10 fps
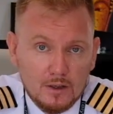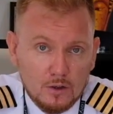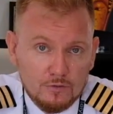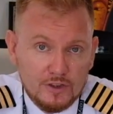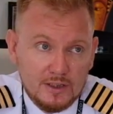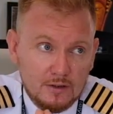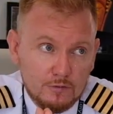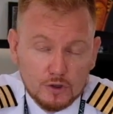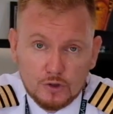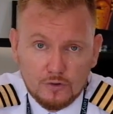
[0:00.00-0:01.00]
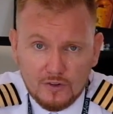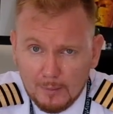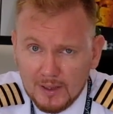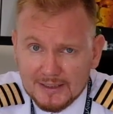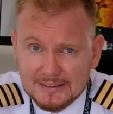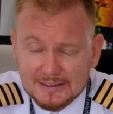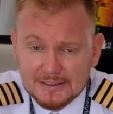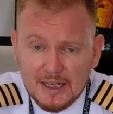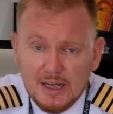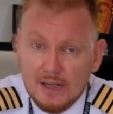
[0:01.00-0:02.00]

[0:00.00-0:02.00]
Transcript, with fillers: of the vertical stabilizers.